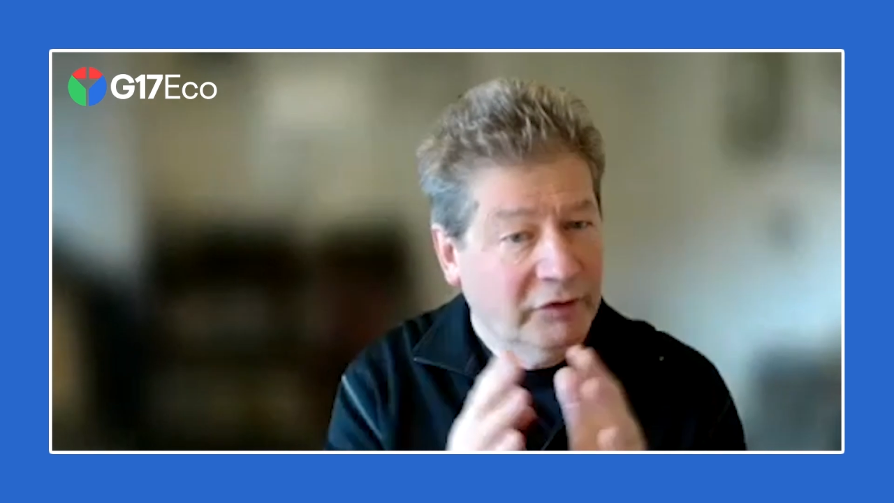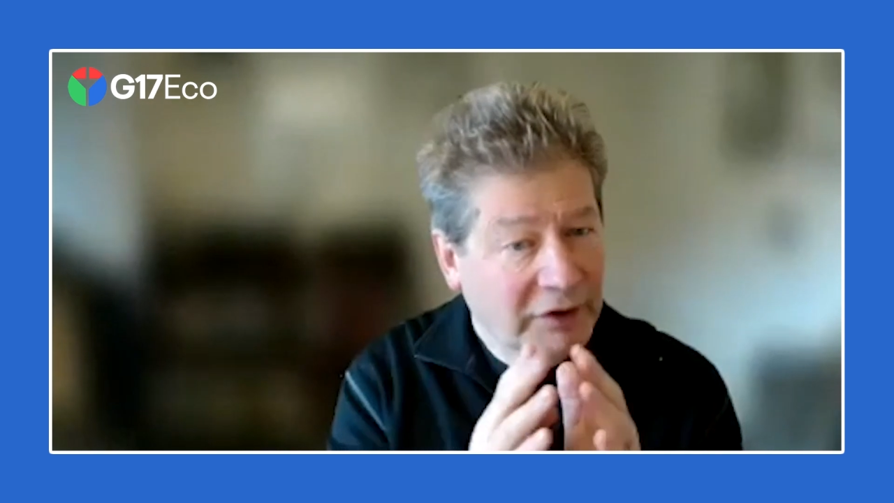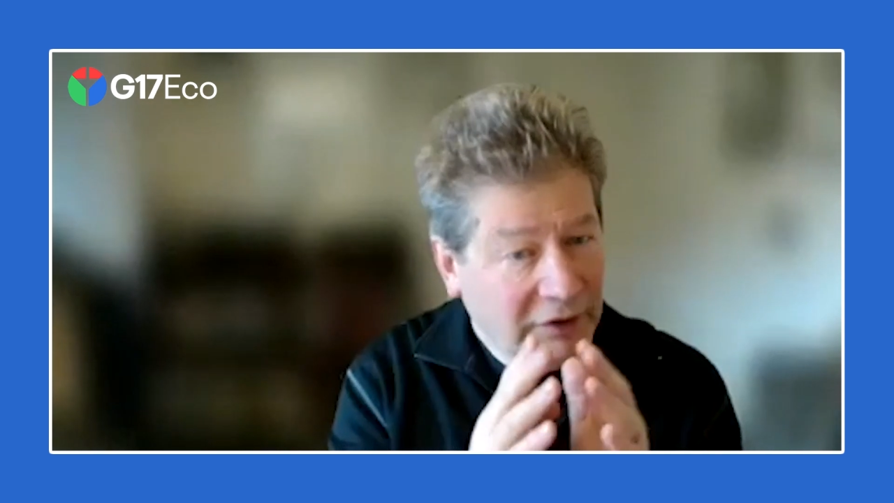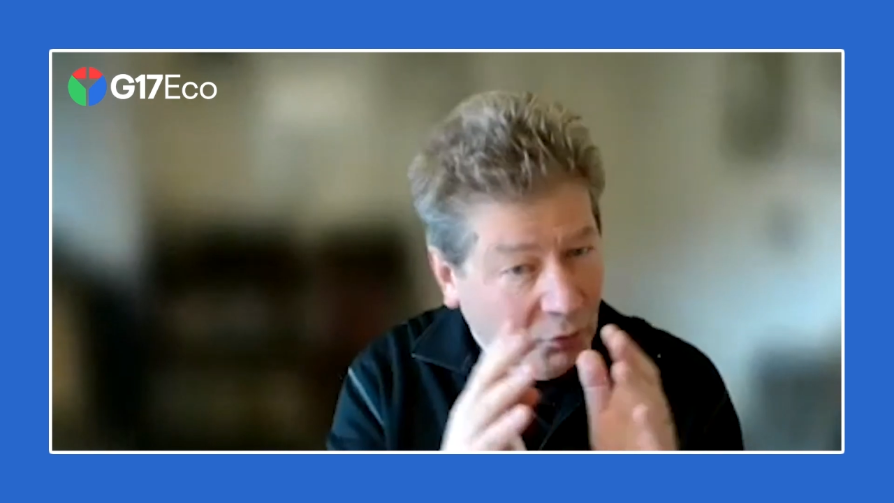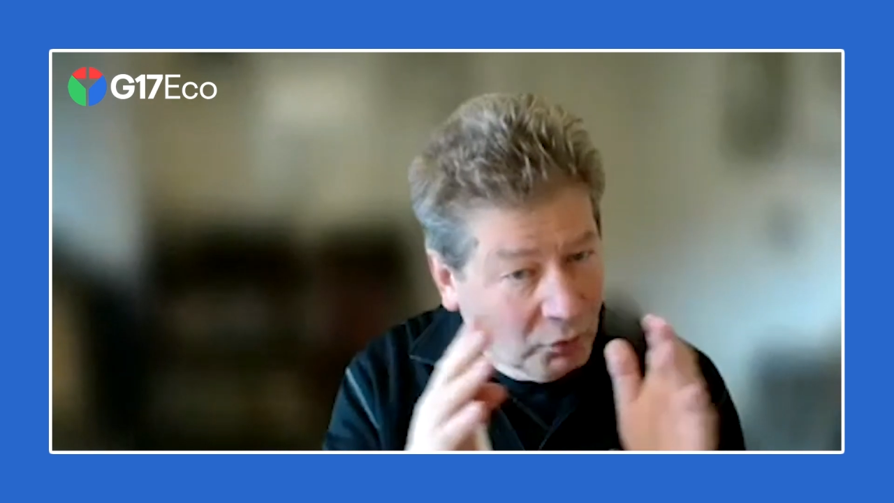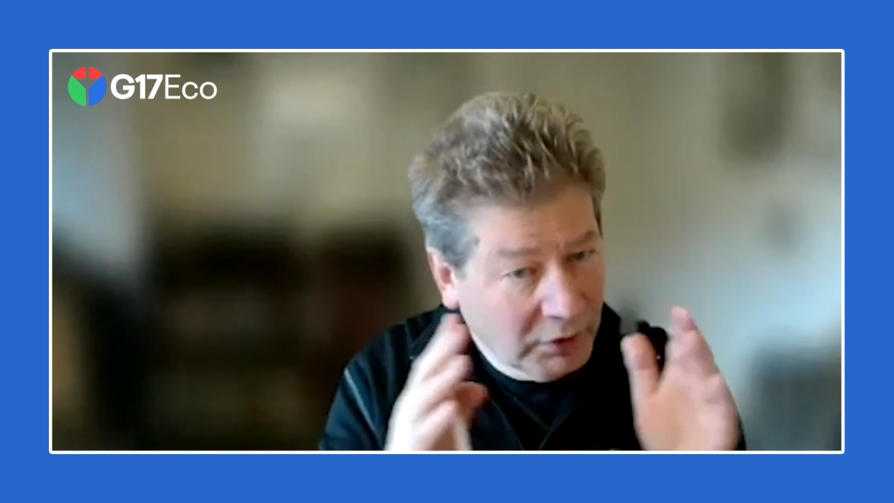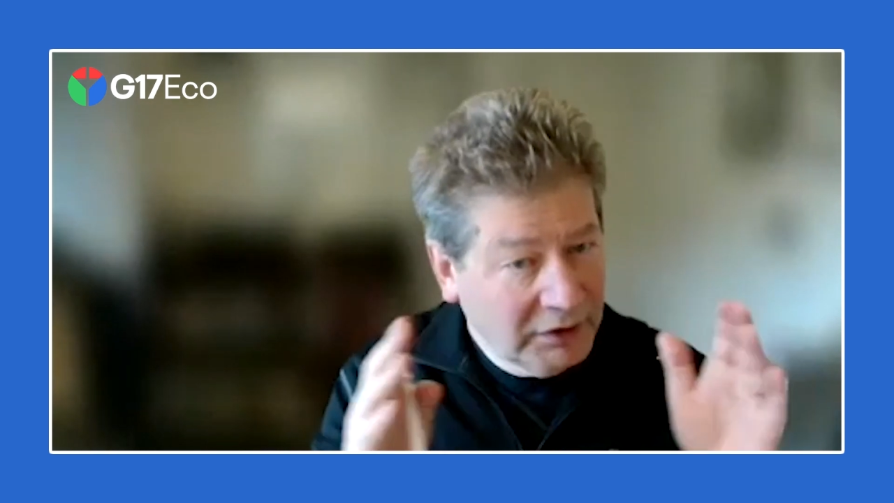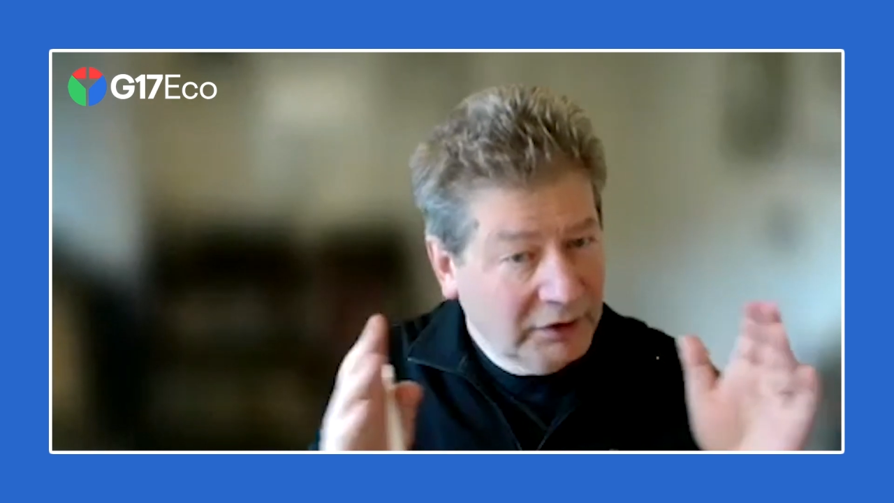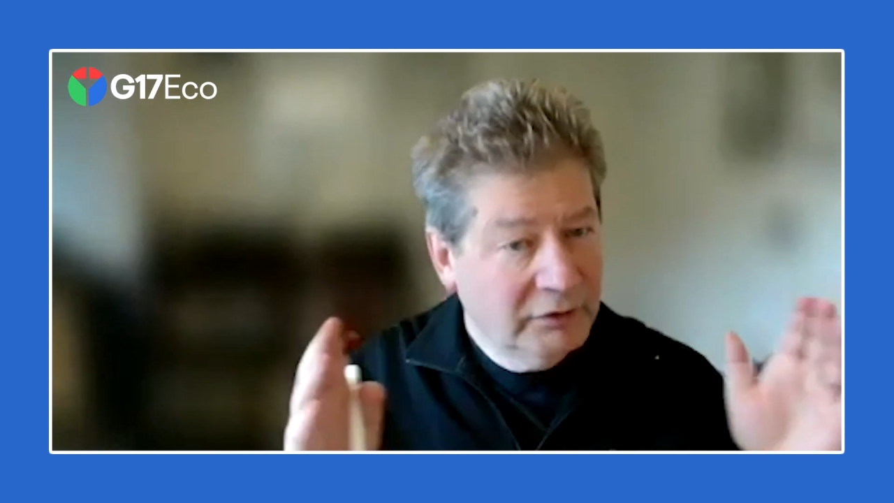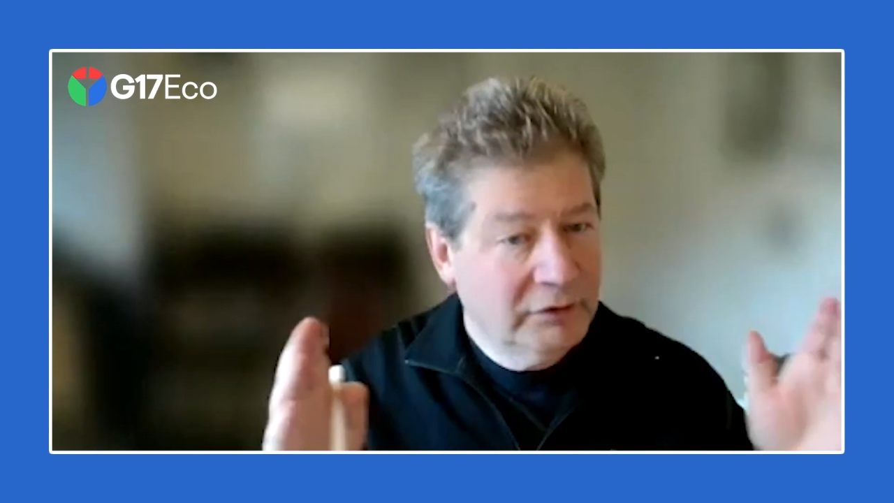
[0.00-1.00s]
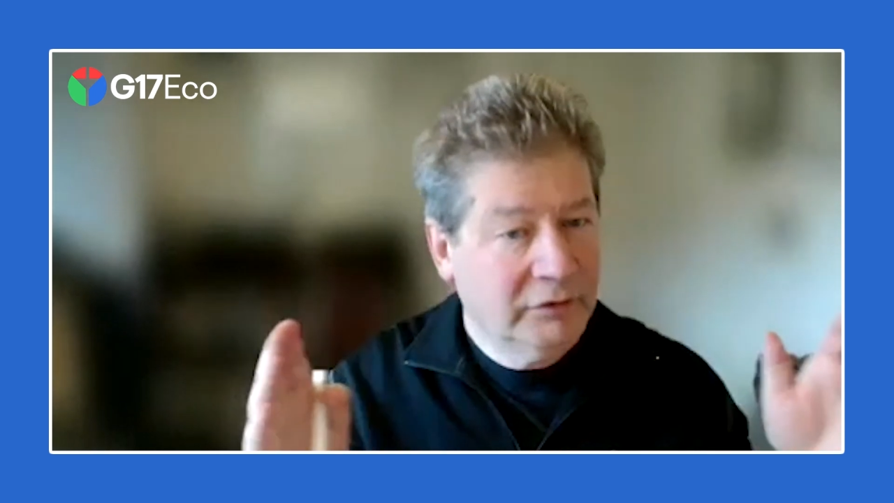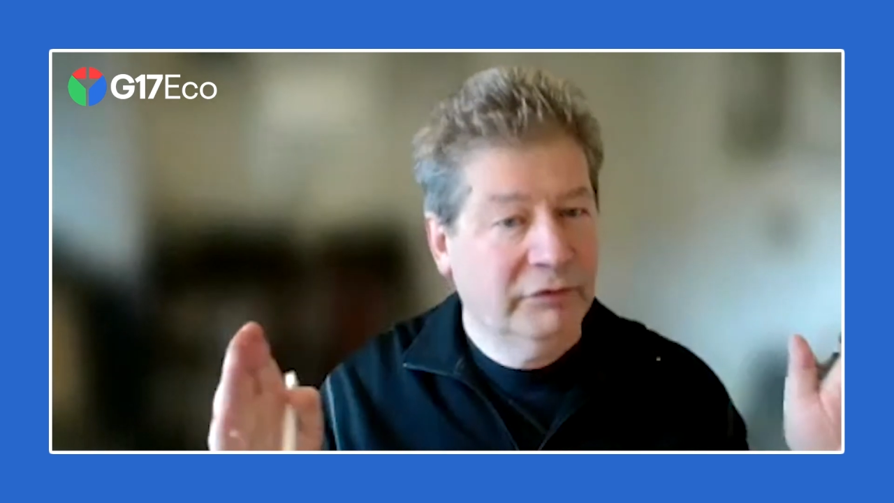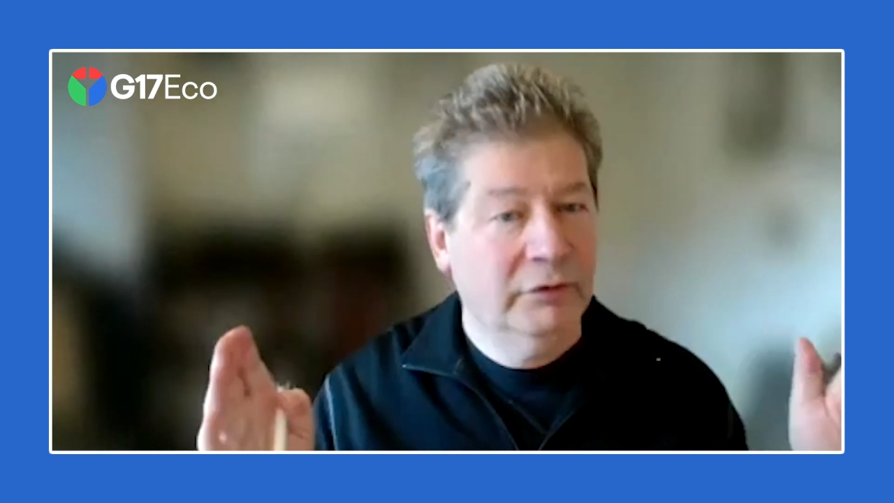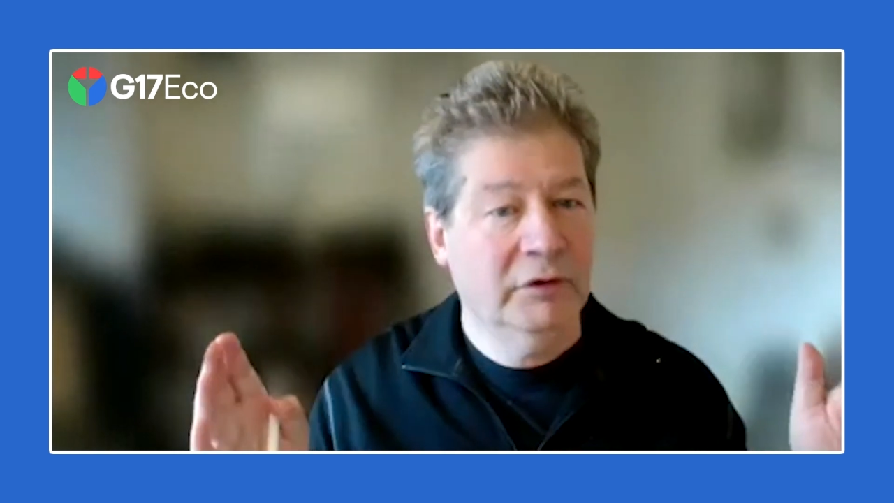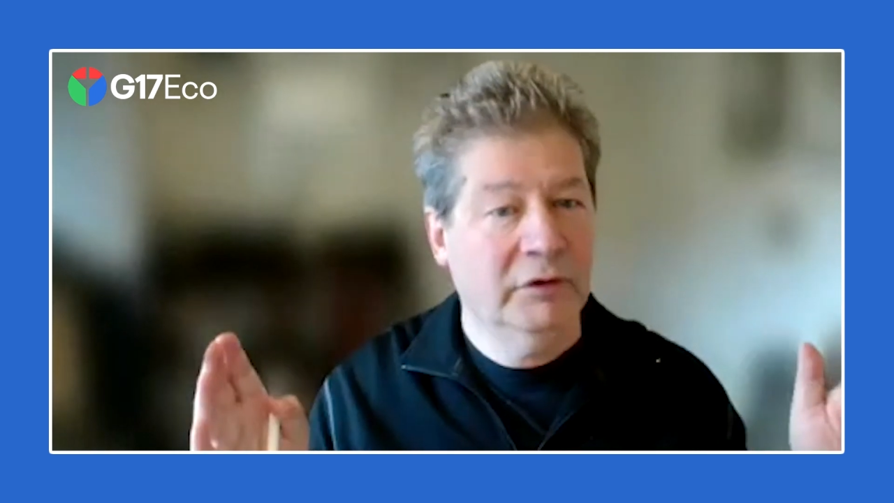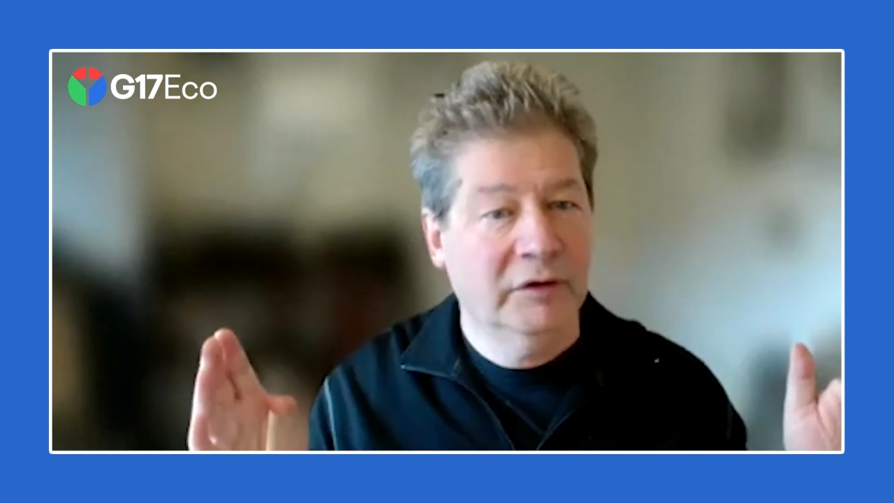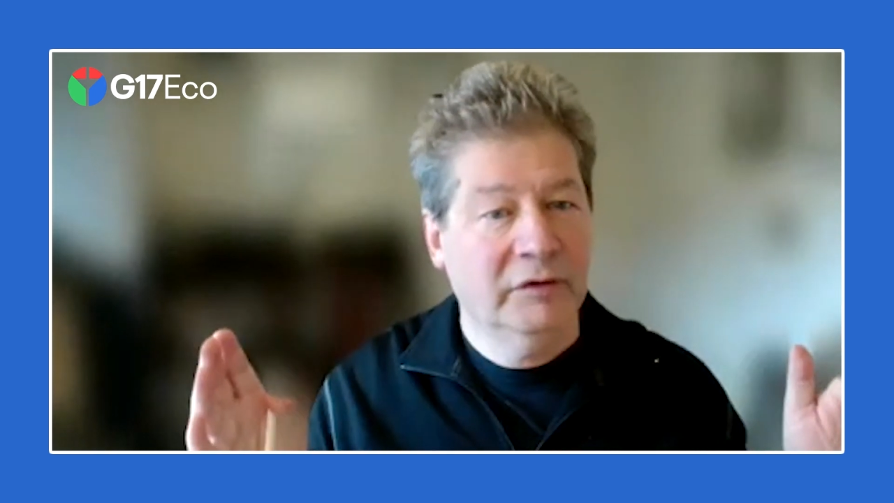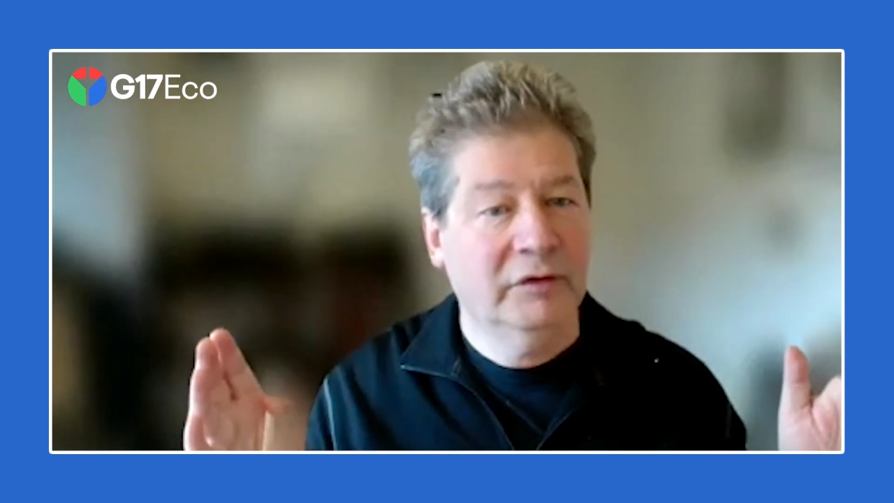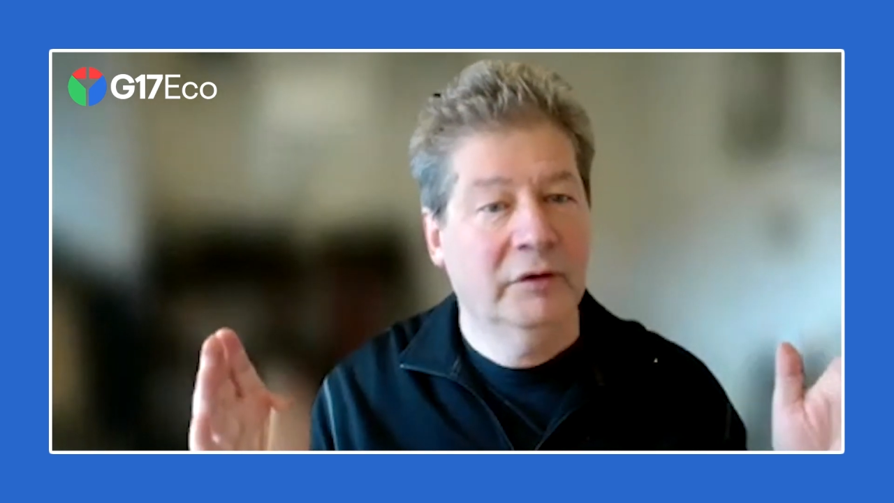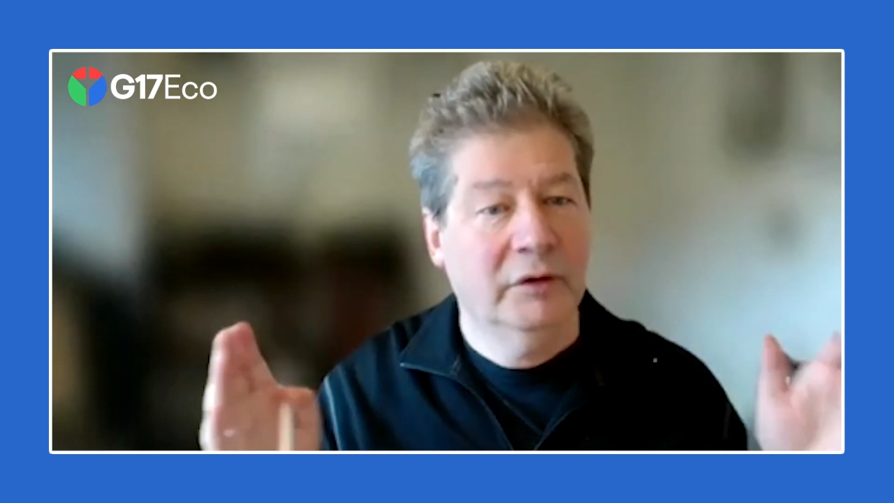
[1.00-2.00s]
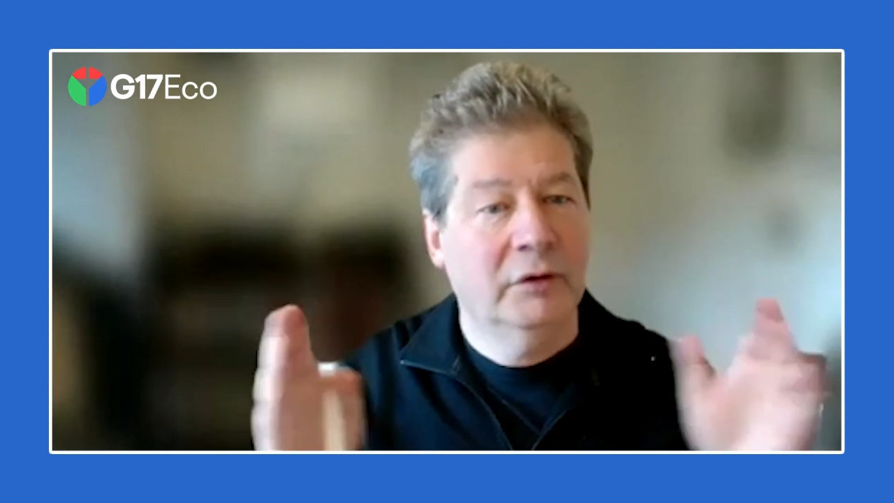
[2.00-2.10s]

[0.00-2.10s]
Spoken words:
of slightly wider focus